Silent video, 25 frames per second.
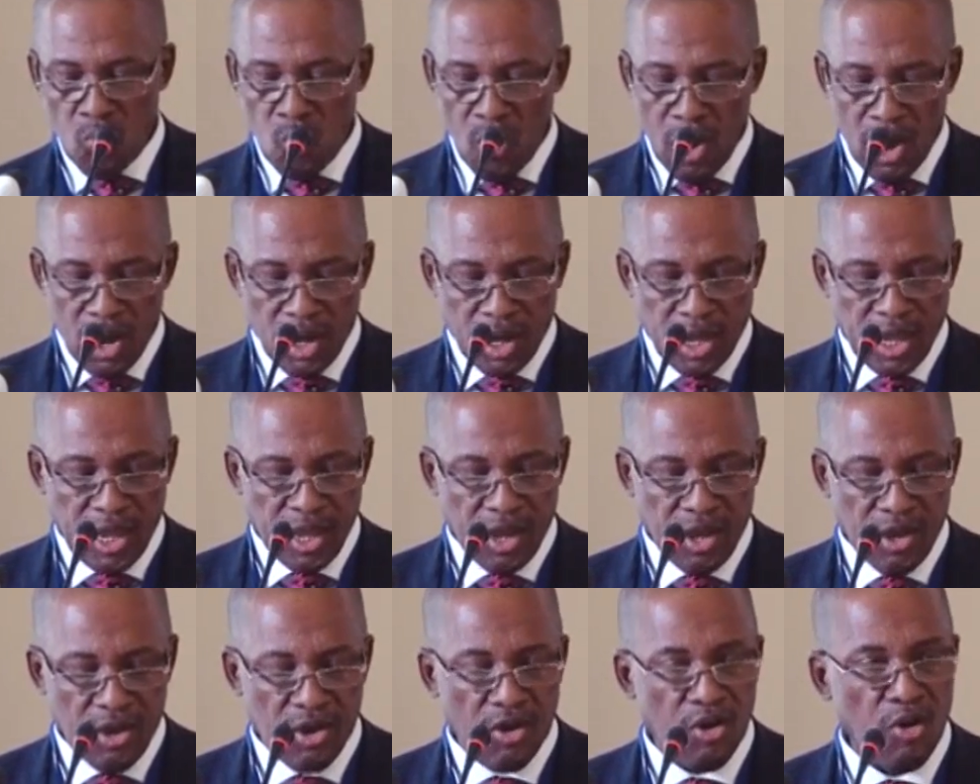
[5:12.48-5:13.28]
are
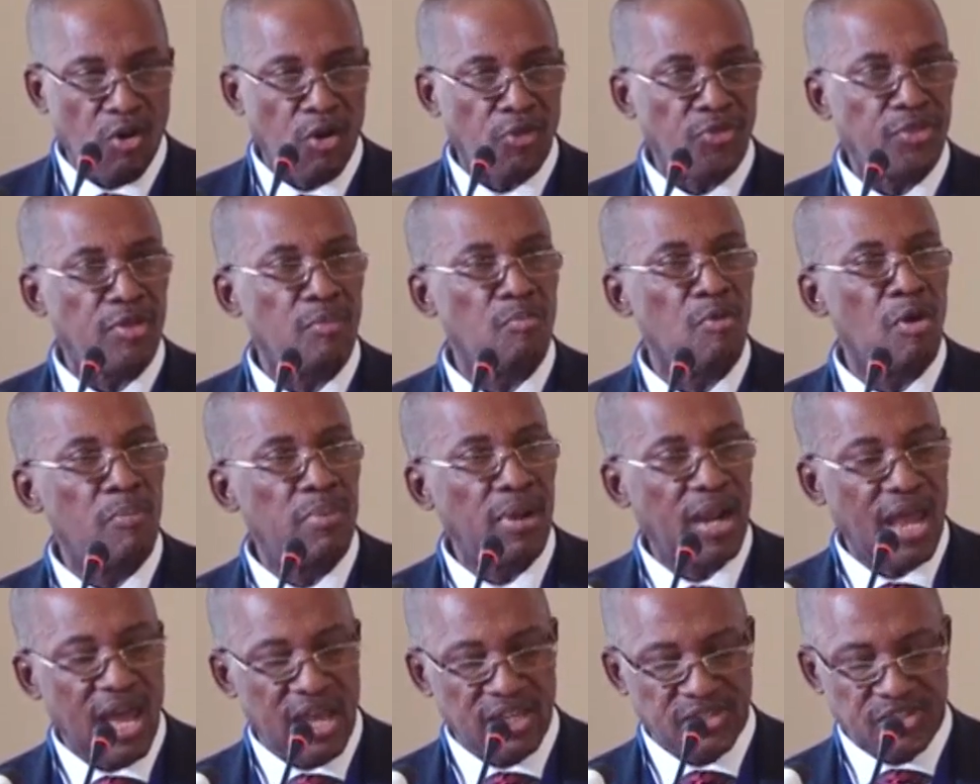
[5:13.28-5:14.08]
working on the
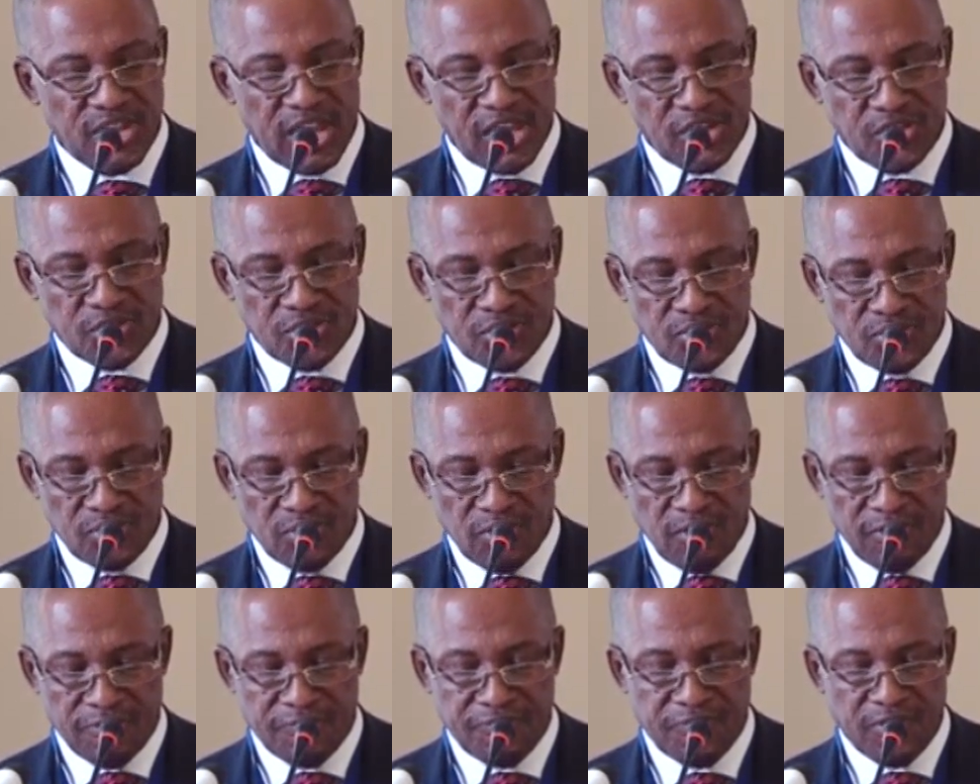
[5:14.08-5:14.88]
mobilization
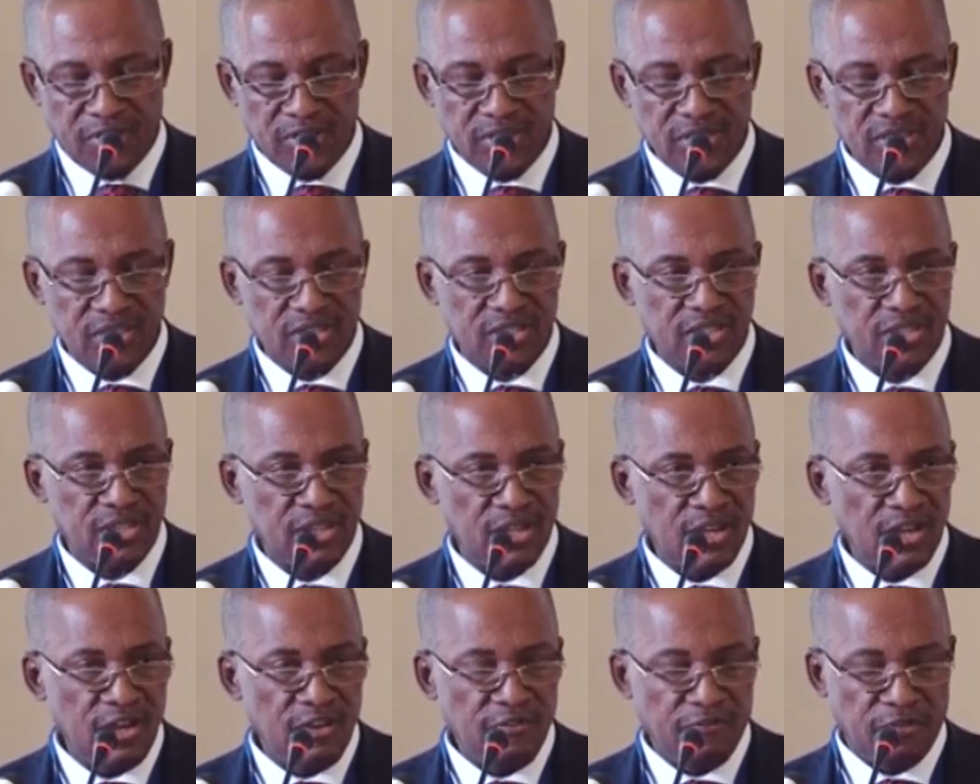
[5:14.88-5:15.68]
of funds
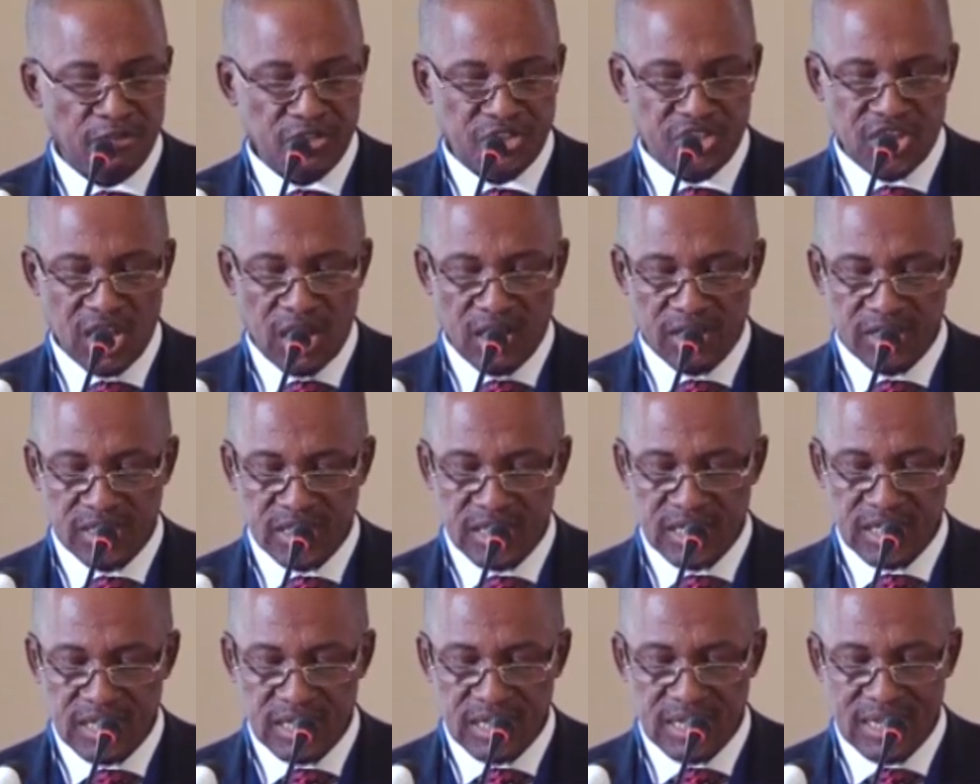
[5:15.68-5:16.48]
for
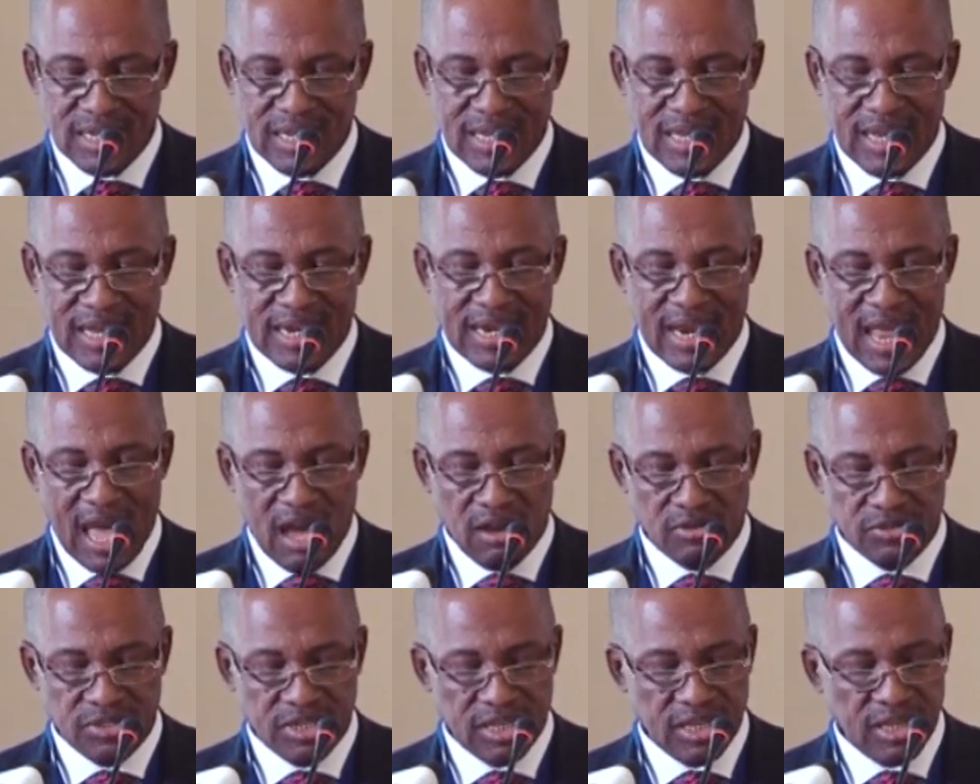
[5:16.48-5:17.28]
shelter and
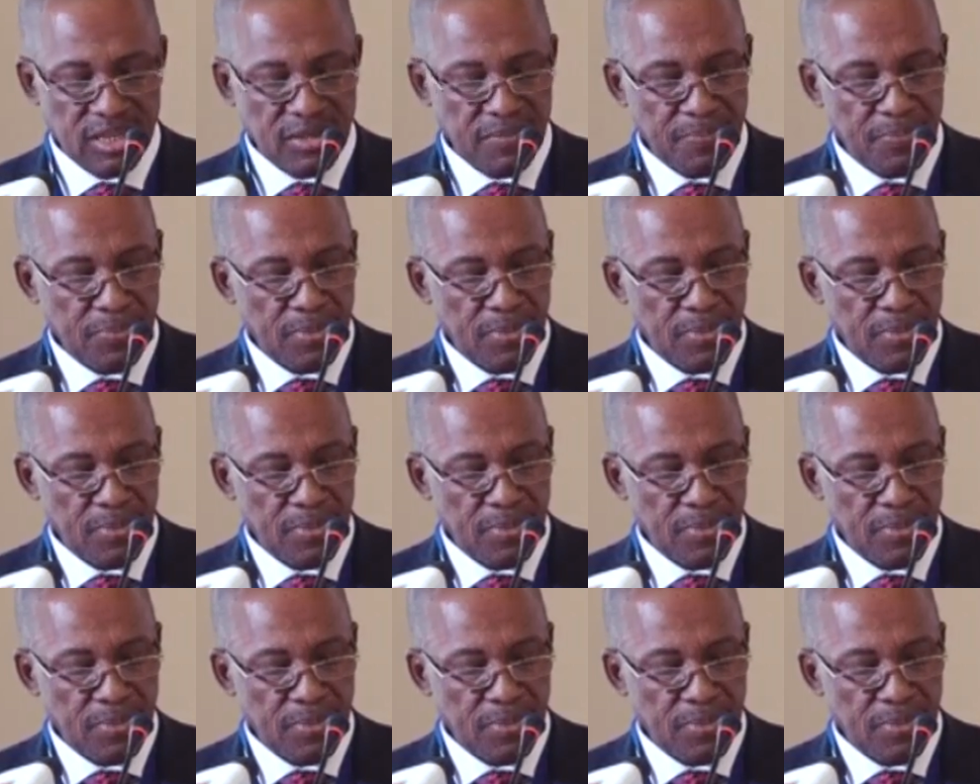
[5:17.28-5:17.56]
housing,